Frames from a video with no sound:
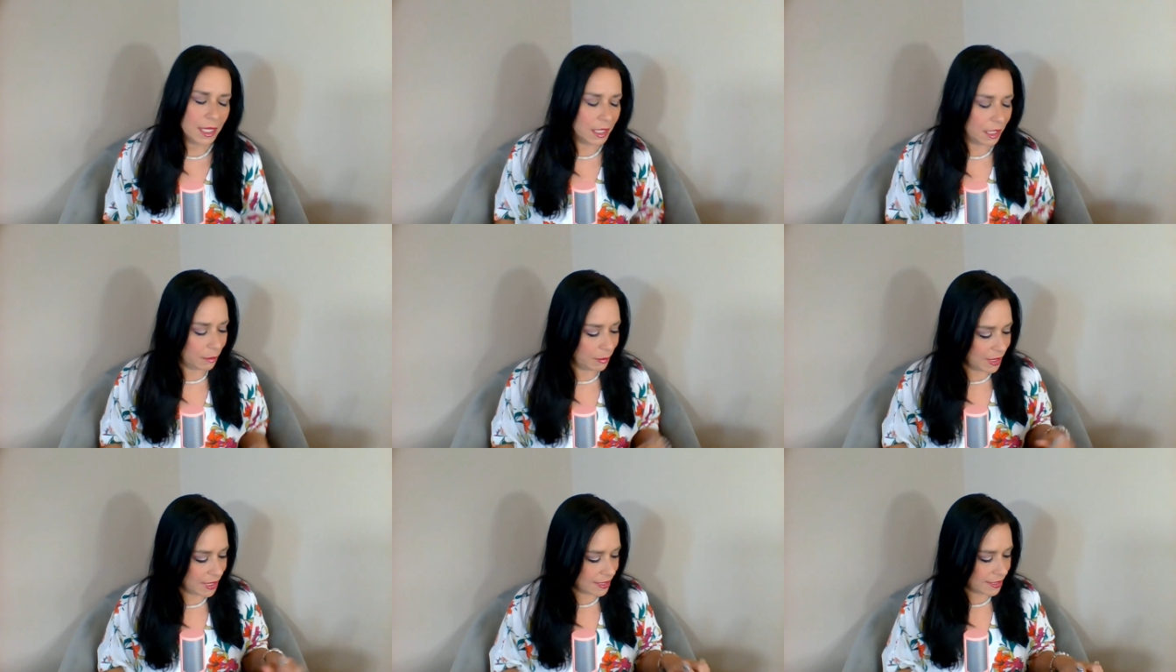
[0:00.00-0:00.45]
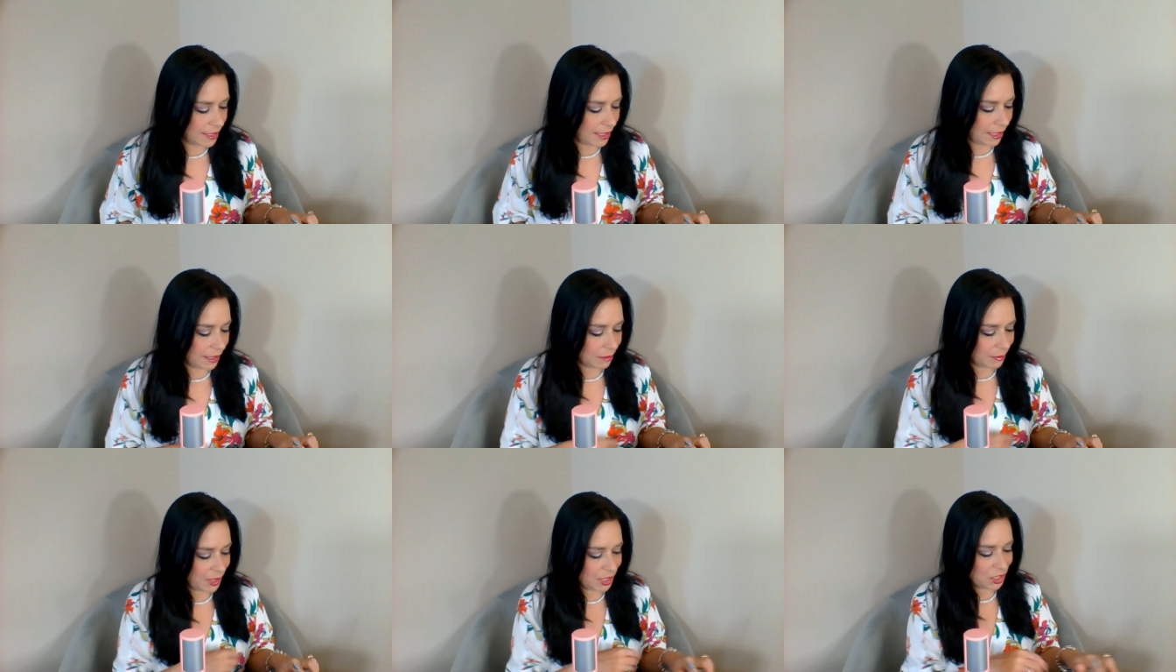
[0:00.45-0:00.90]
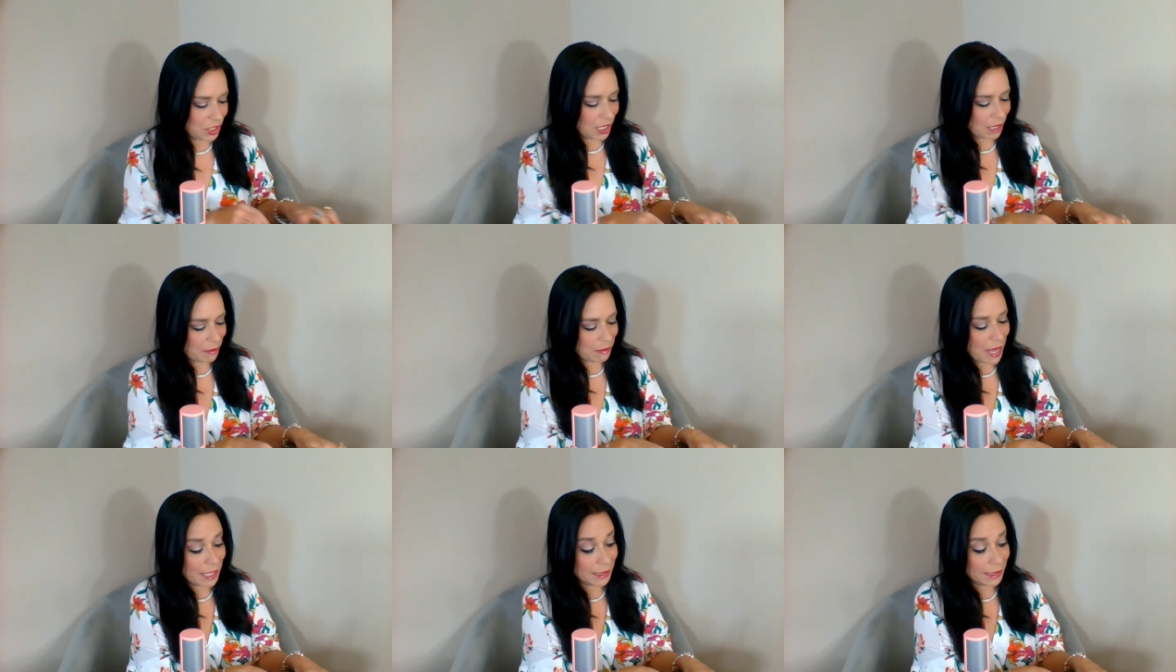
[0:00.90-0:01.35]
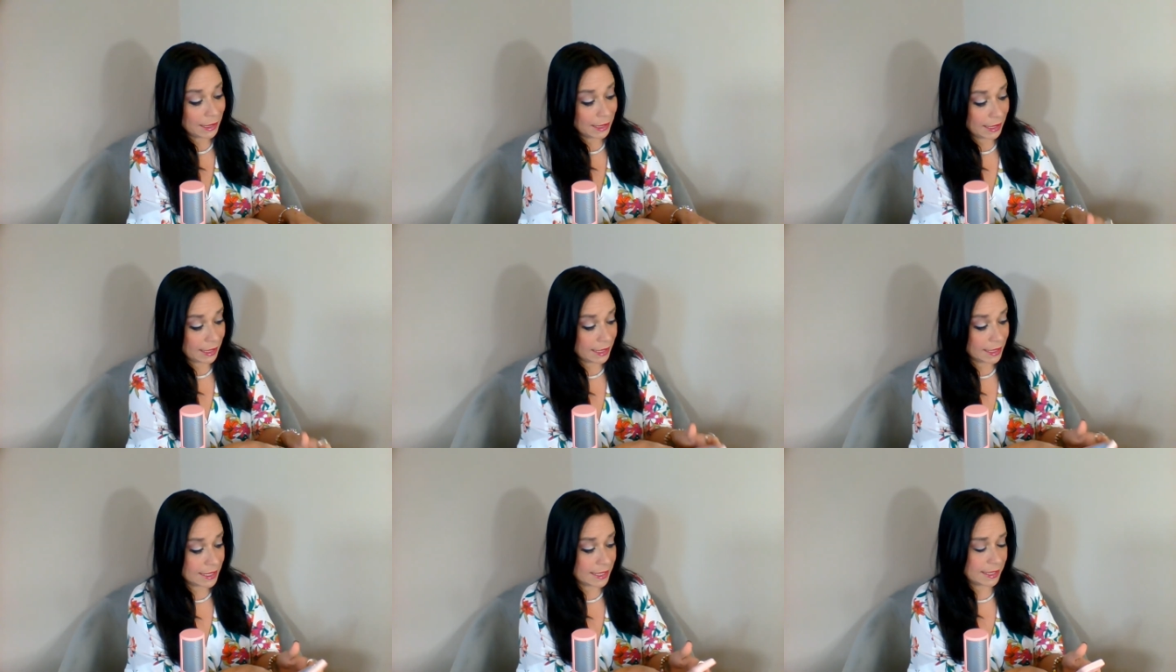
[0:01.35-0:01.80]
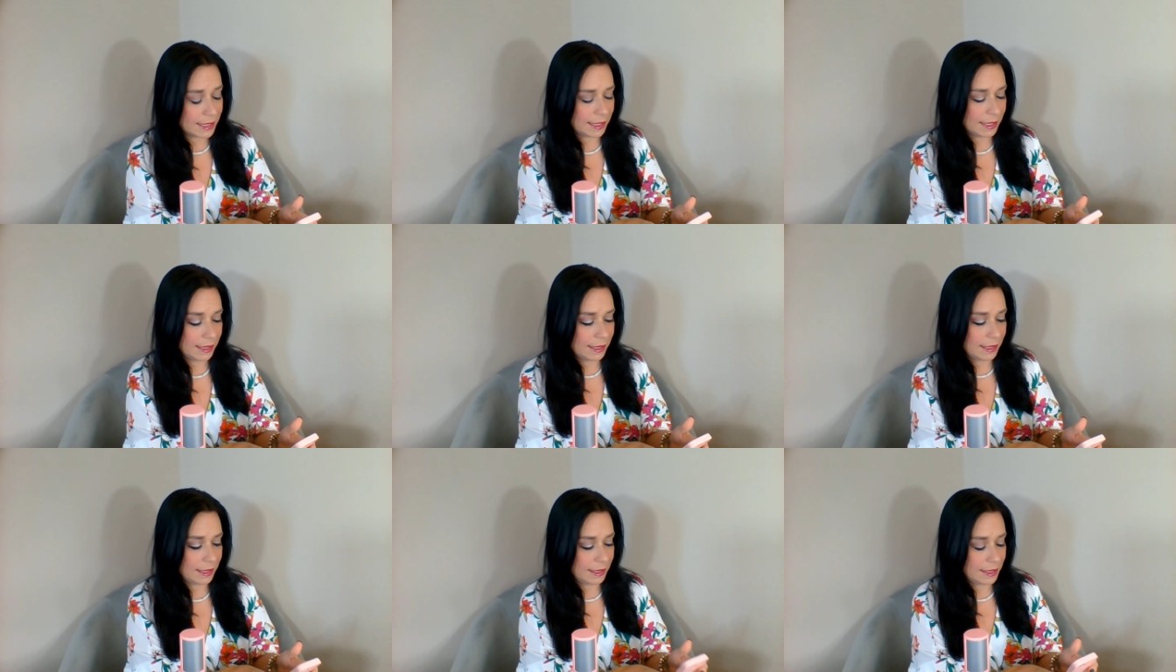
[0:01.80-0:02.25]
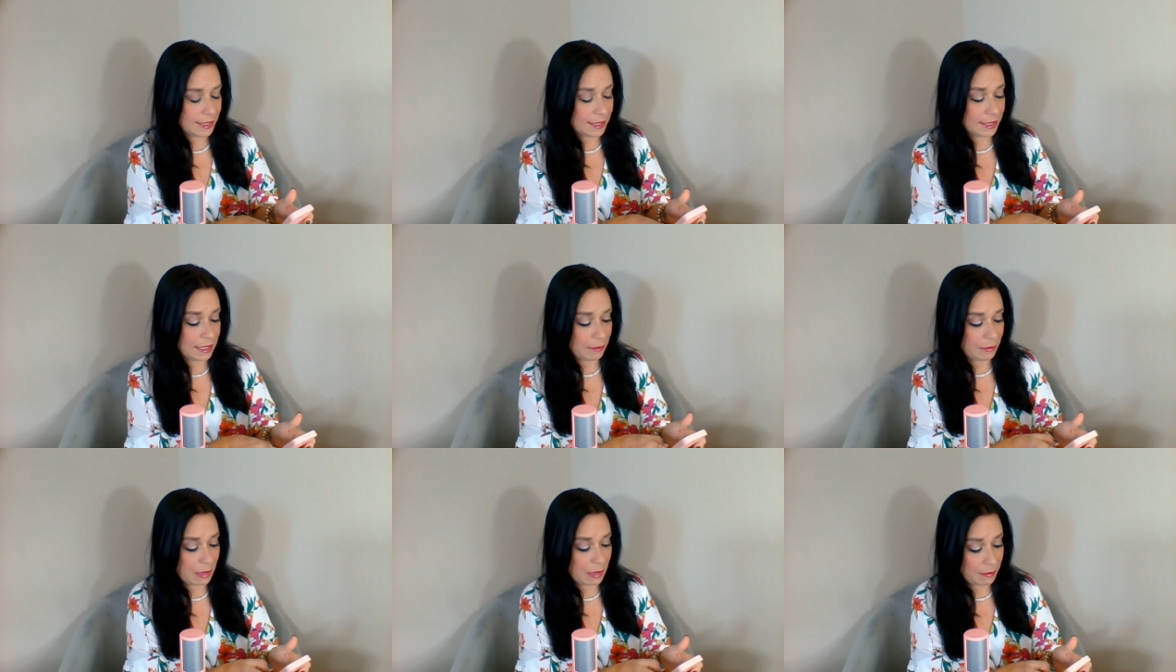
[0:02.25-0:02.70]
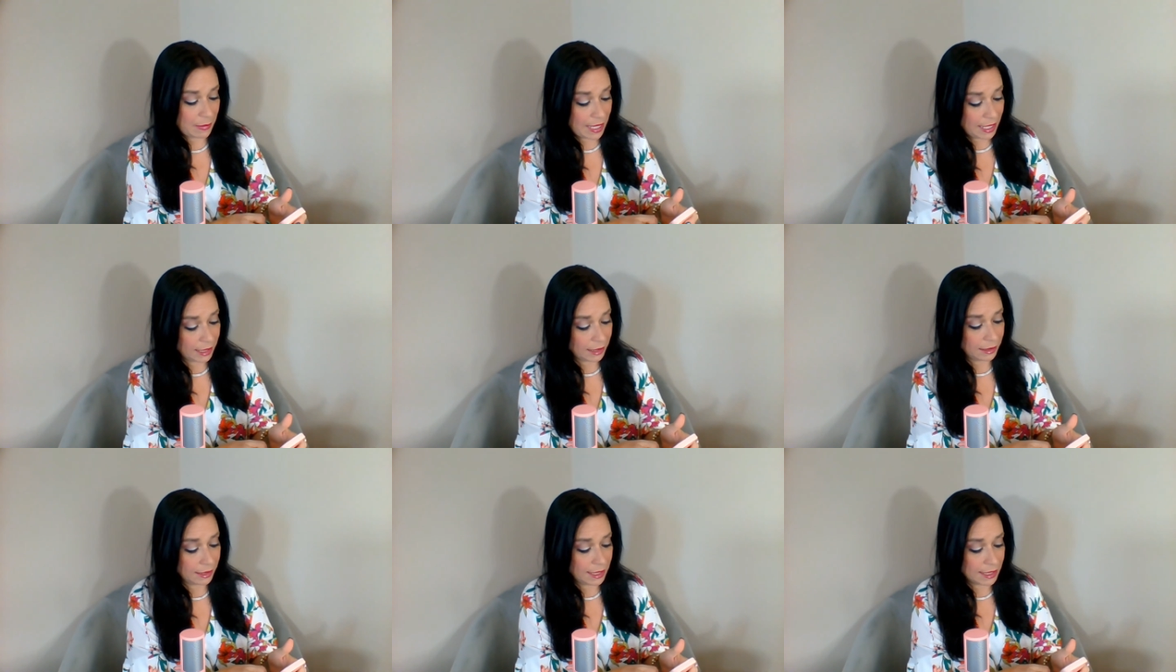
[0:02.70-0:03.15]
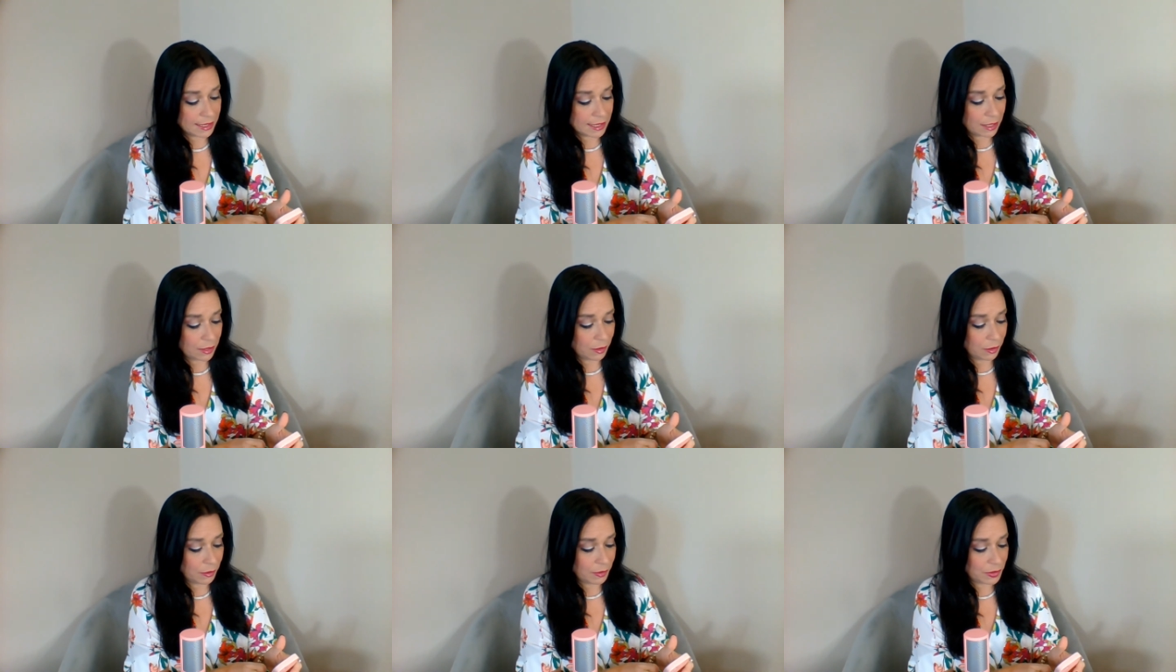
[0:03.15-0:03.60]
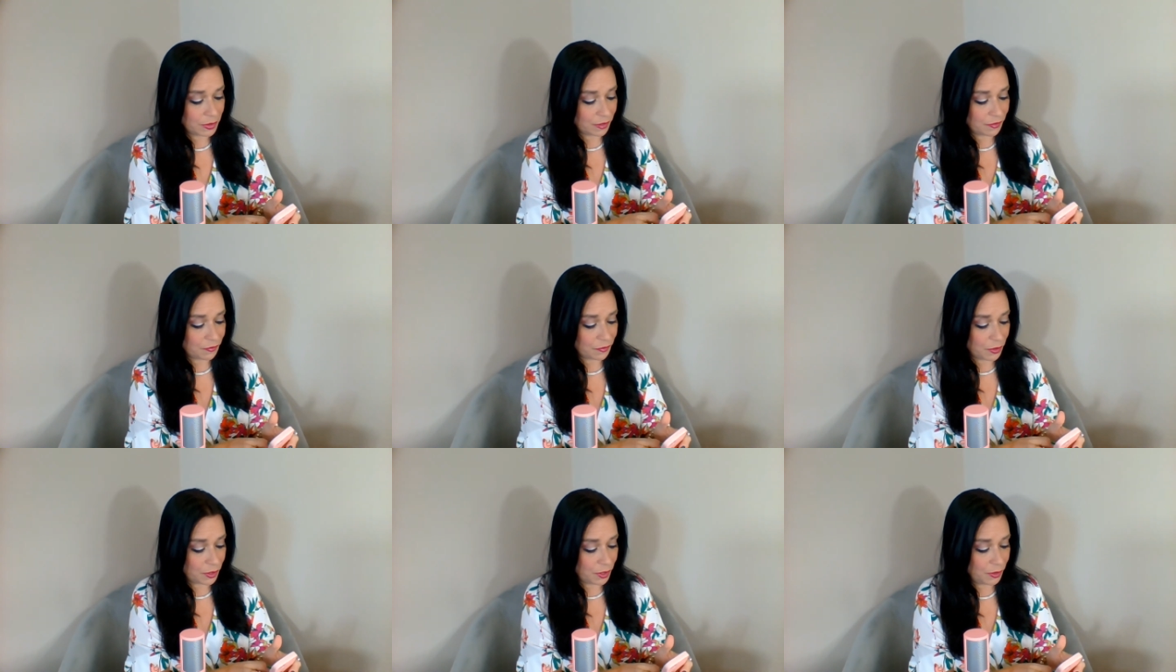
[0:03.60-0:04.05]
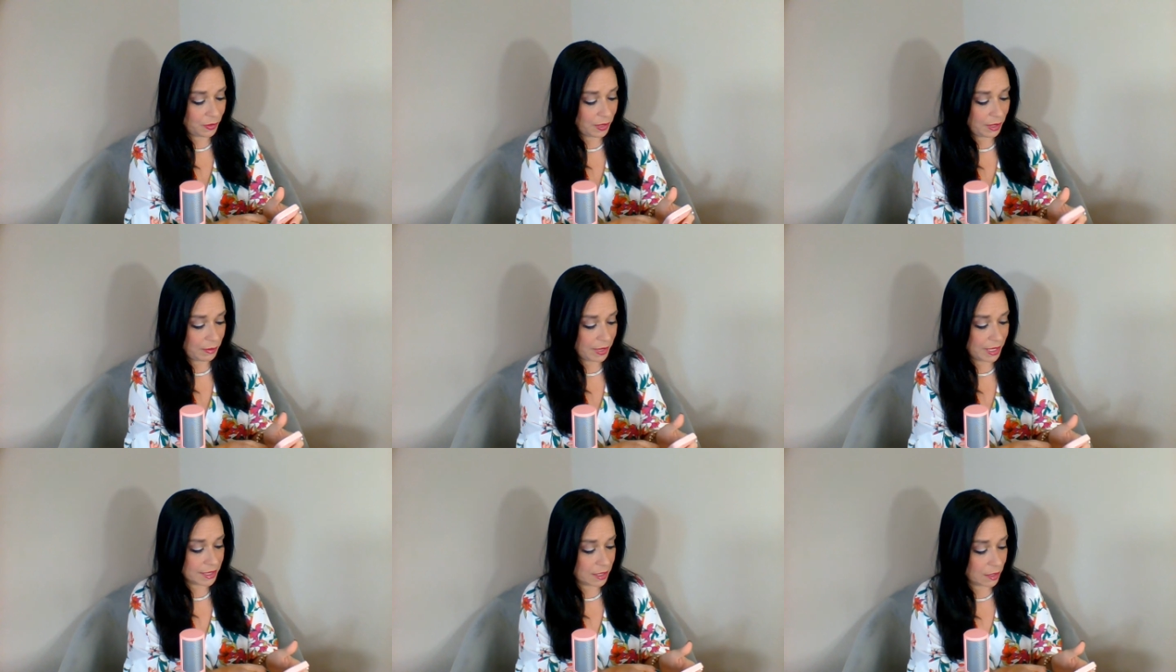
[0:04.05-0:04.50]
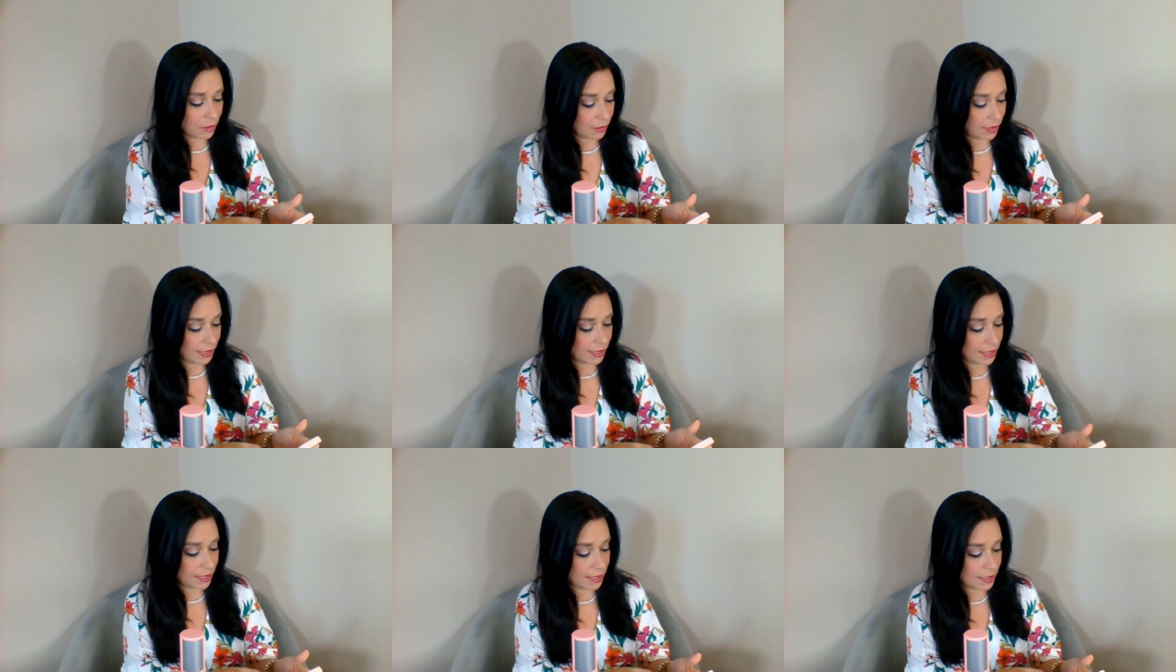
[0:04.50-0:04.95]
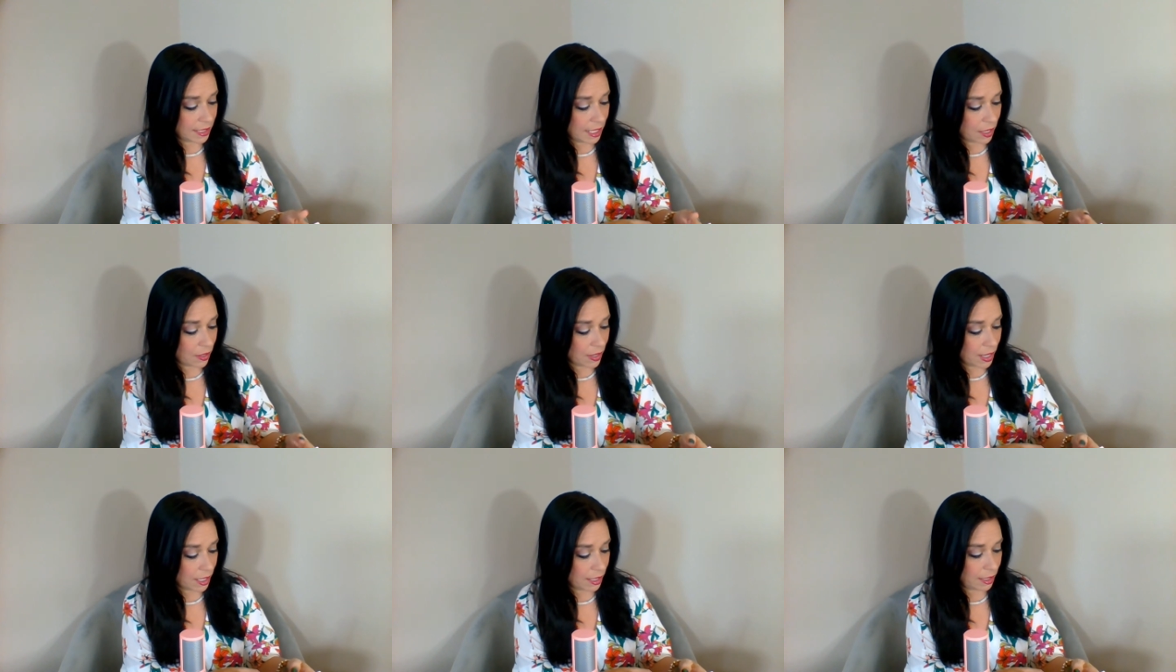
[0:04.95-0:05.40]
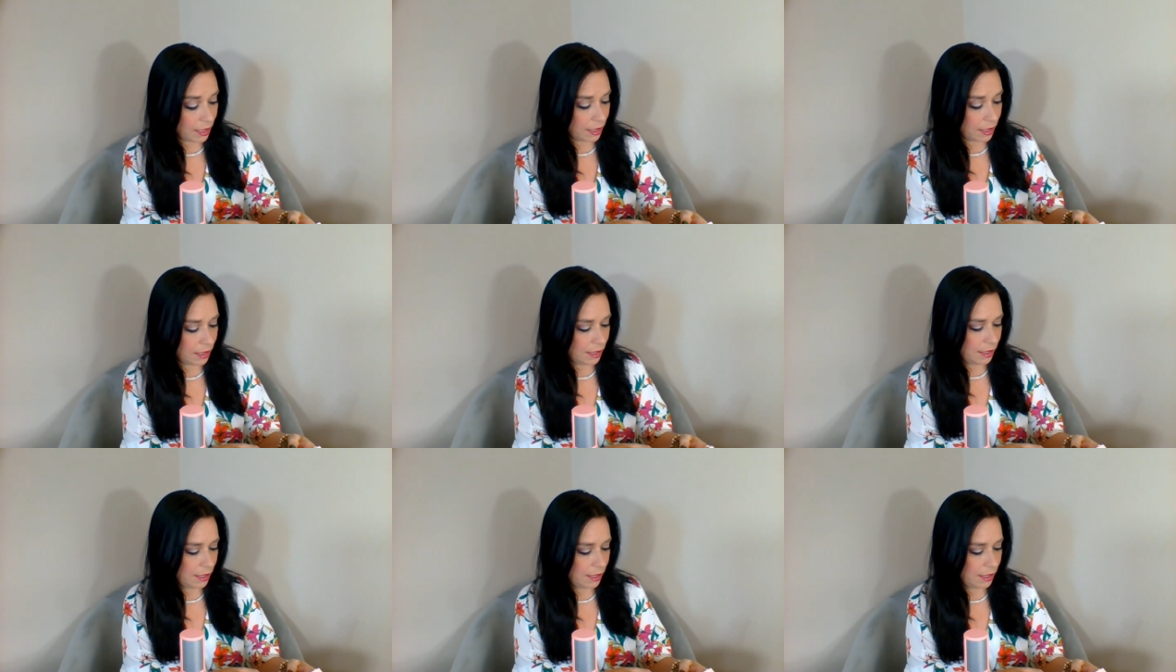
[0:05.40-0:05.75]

Let me see. Let me check my list. This time I made a list. I don't always refer to it because I don't like to stare at it.